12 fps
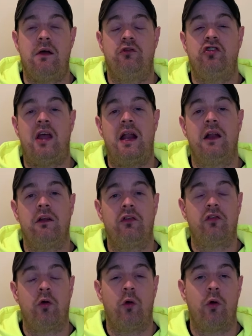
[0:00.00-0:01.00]

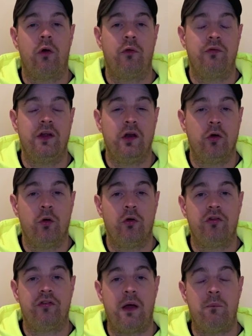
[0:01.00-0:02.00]
channels or
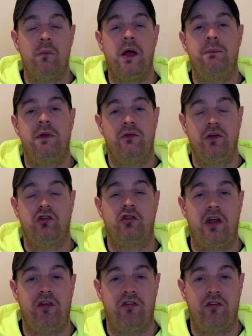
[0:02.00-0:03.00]
videos that might be of
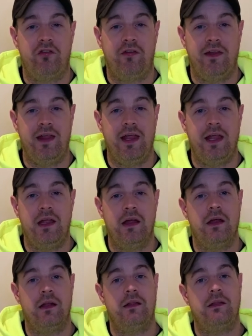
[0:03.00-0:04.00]
interest to you
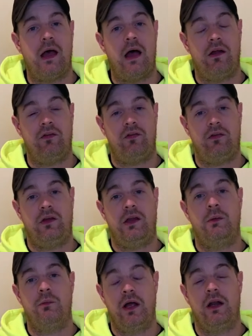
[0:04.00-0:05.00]
that
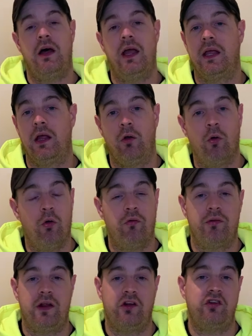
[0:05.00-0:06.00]
you might like, and go
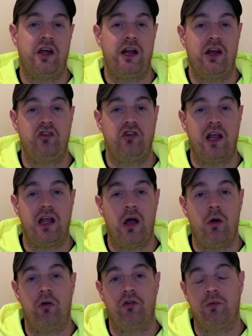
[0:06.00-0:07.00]
over to that channel and check
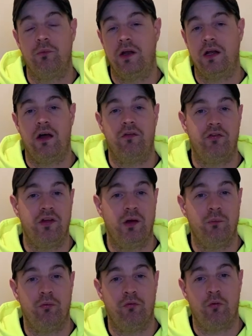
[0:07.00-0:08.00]
out because you might not have seen
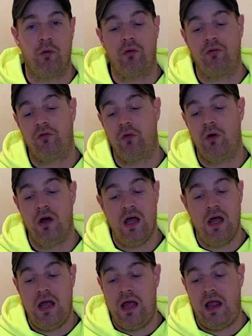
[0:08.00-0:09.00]
it before. So
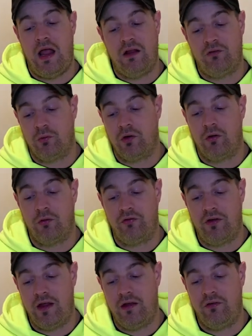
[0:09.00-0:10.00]
it's one of those
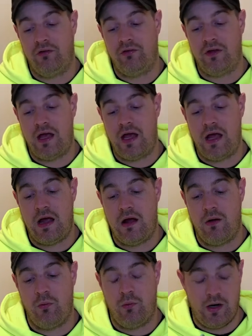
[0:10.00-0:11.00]
things
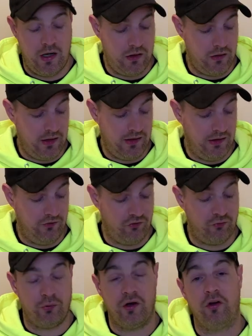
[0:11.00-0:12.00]
where I think it's
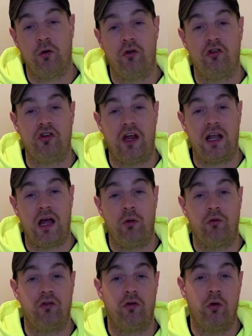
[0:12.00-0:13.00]
just pretty cool to check
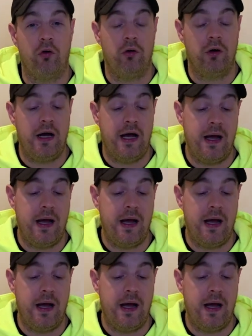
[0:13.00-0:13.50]
out. So